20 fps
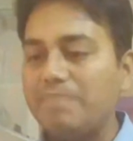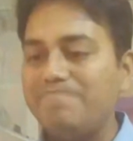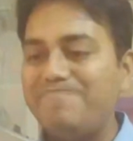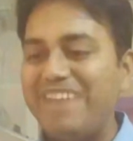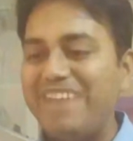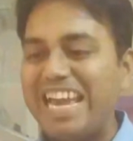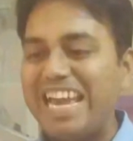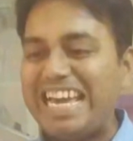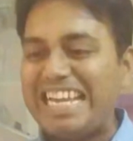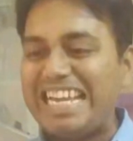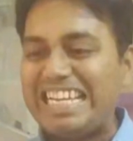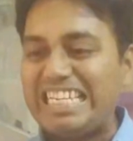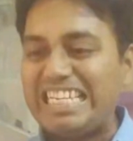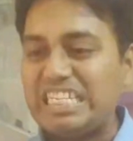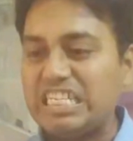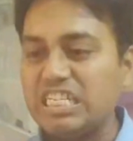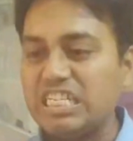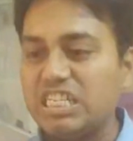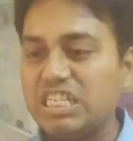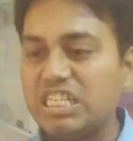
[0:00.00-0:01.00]
baring
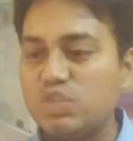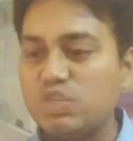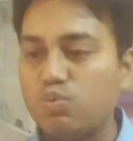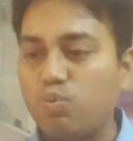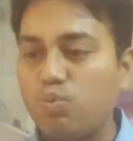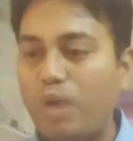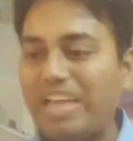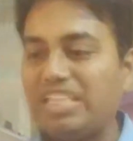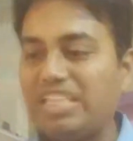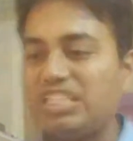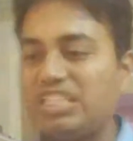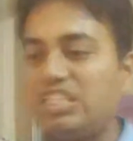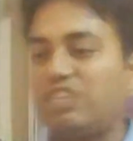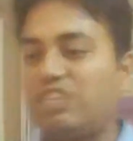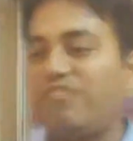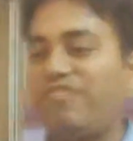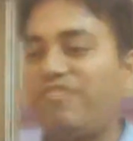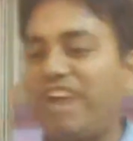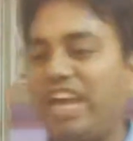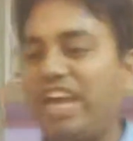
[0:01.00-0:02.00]
his white
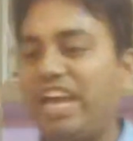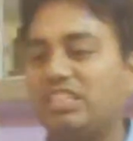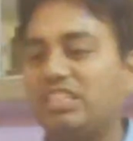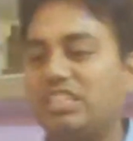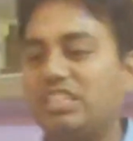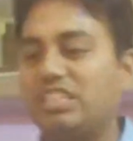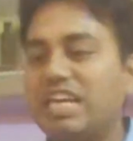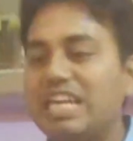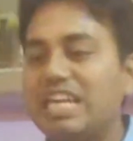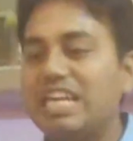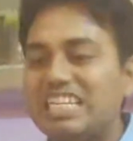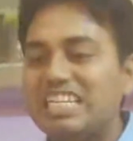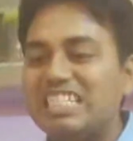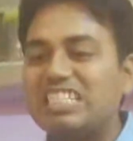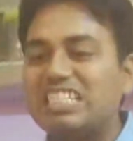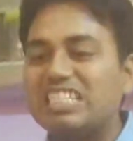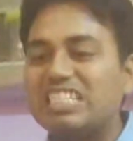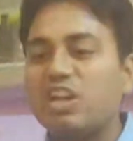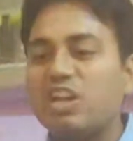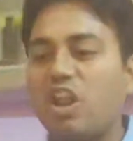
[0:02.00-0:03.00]
fangs, his
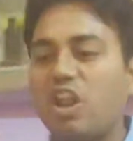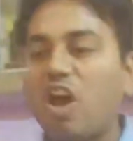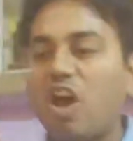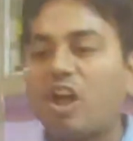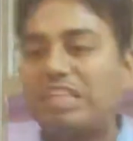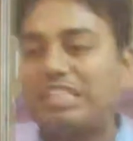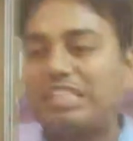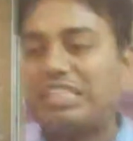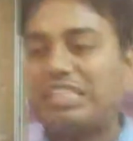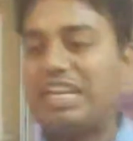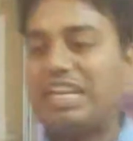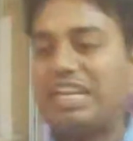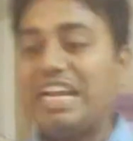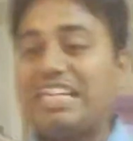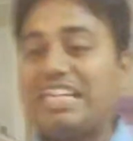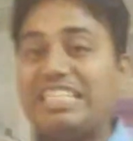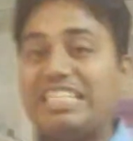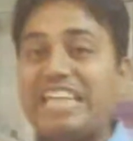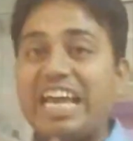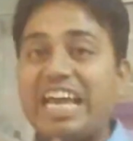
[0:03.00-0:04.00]
claws,
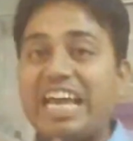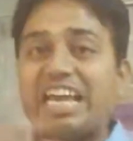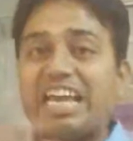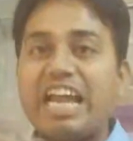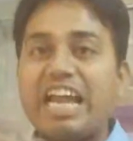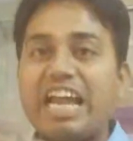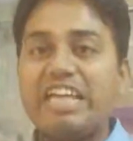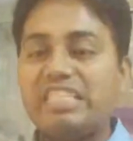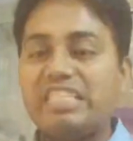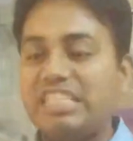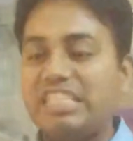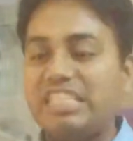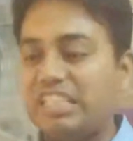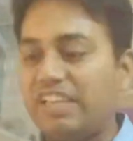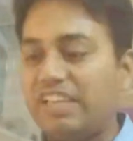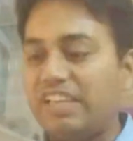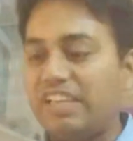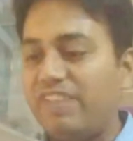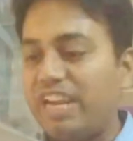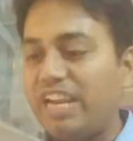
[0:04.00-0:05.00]
terrorizing the
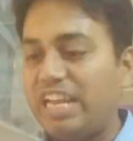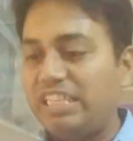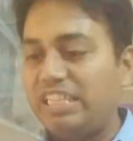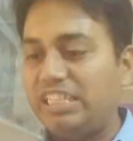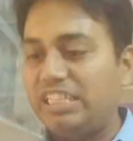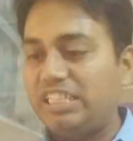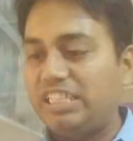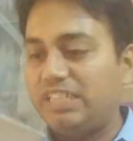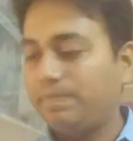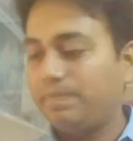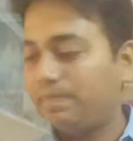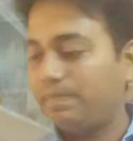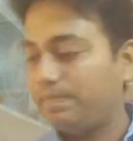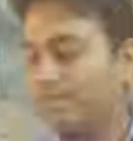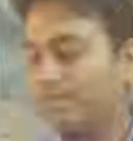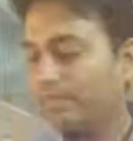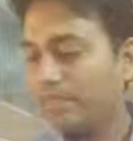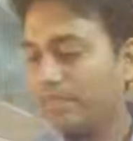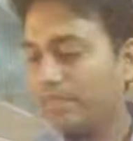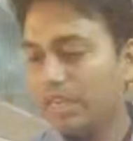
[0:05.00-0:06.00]
village.
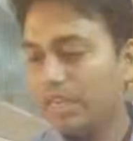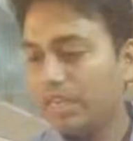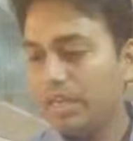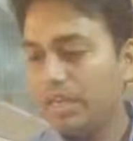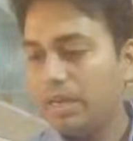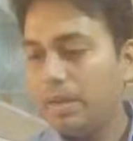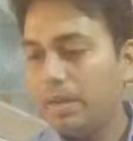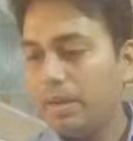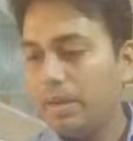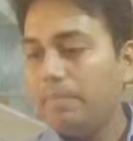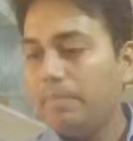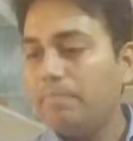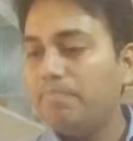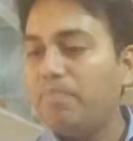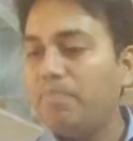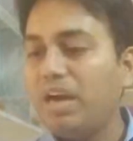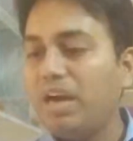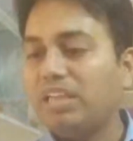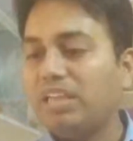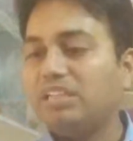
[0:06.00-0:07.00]

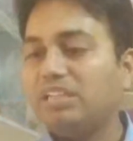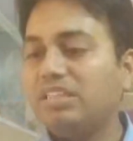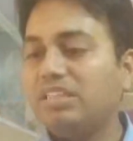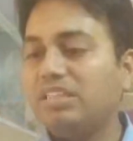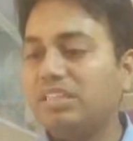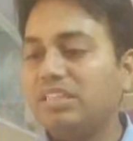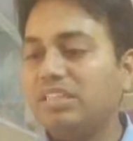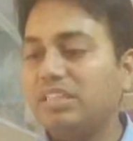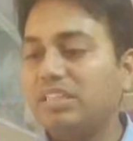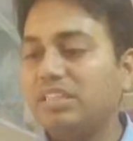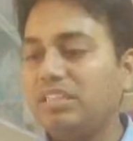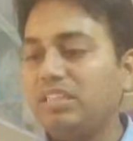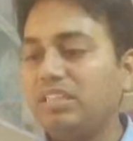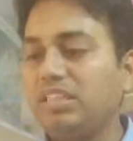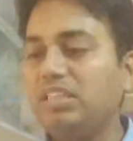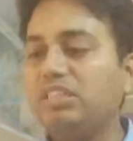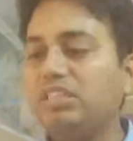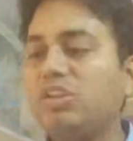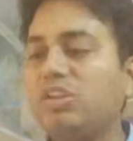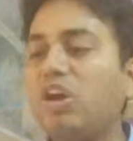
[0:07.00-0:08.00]
But he's
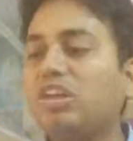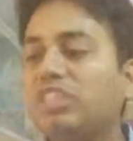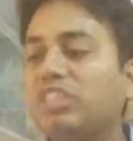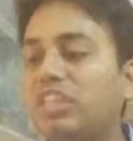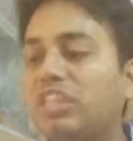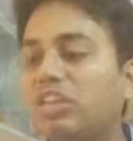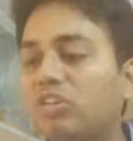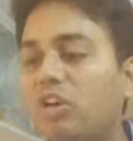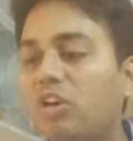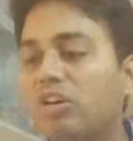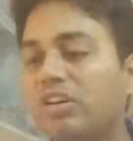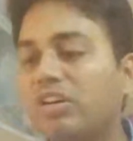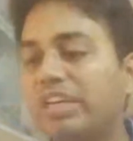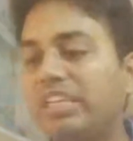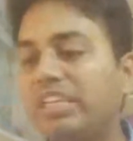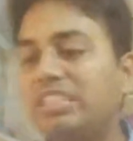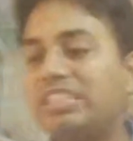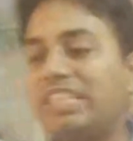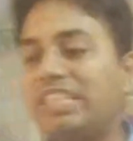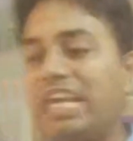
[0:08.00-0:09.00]
locked in a concrete
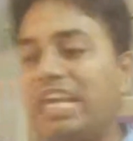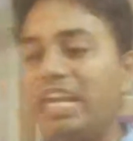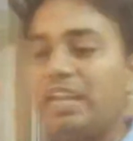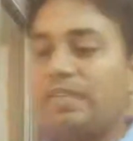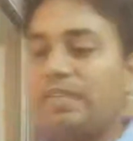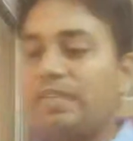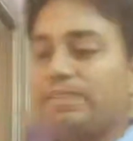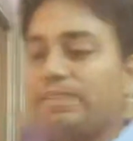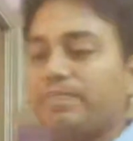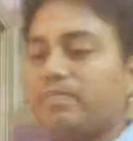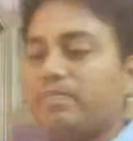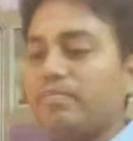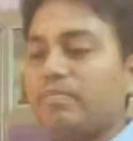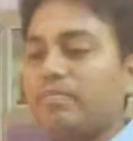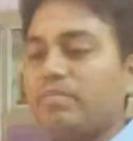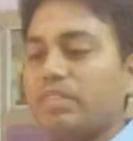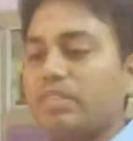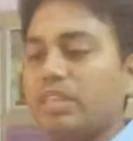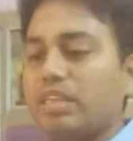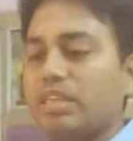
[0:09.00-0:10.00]
cell,
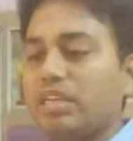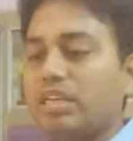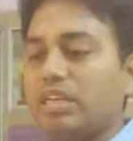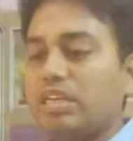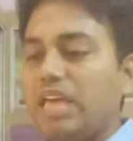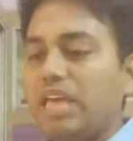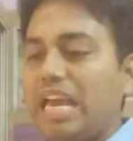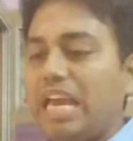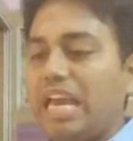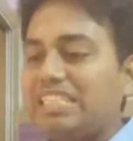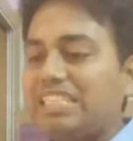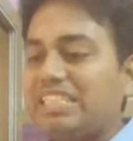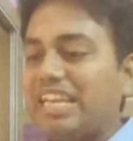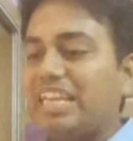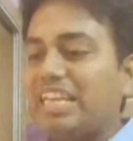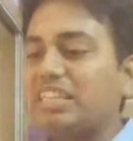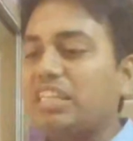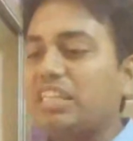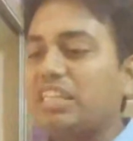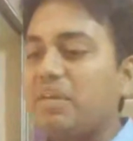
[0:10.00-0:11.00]
his strength
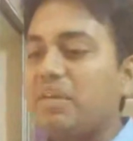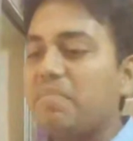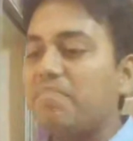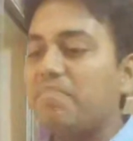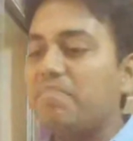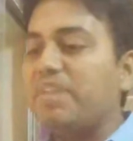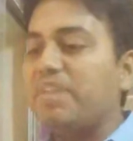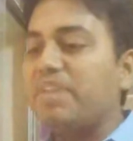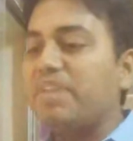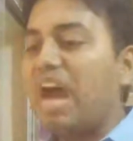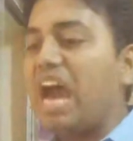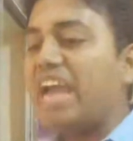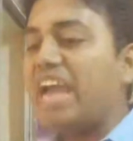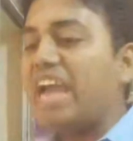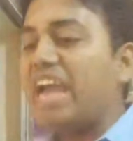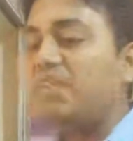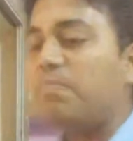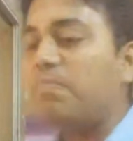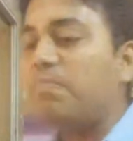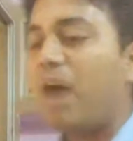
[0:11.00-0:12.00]
behind
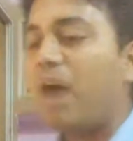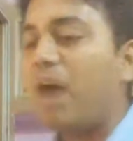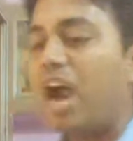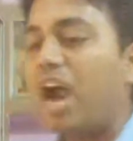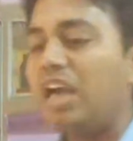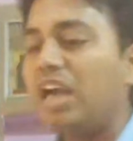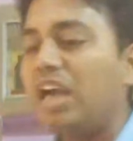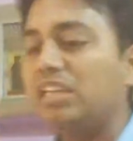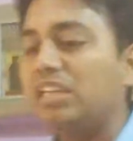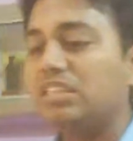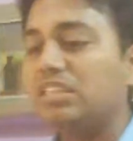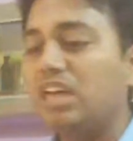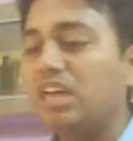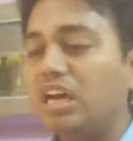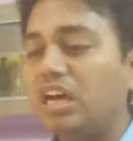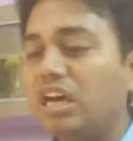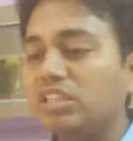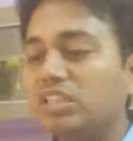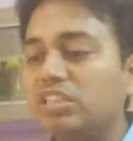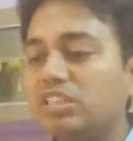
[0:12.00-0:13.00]
bars,
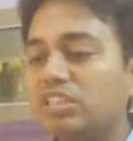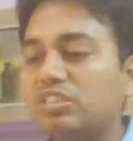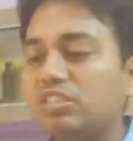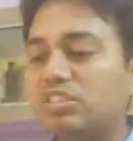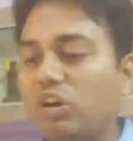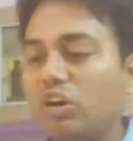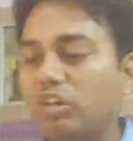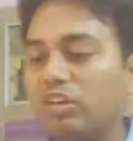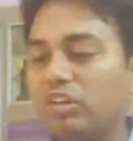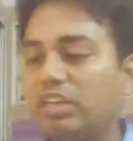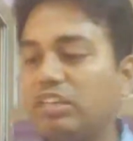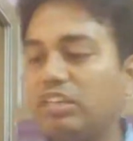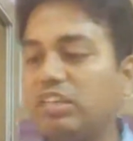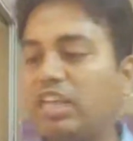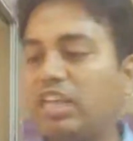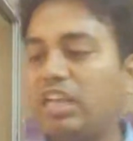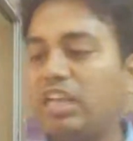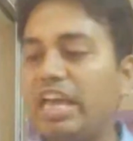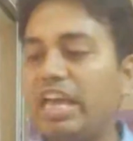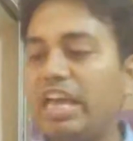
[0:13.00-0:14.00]
stalking the
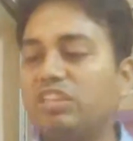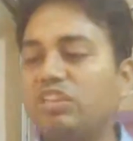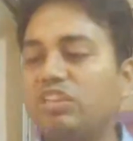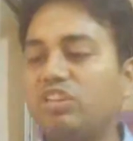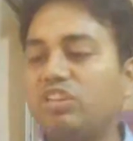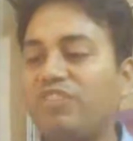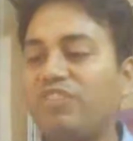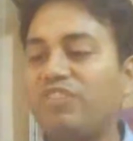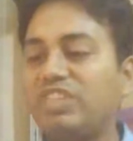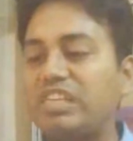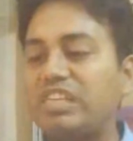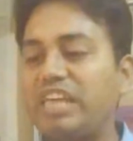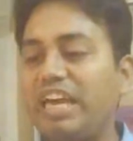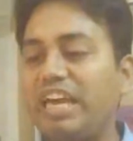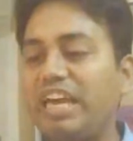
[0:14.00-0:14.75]
length of his cage,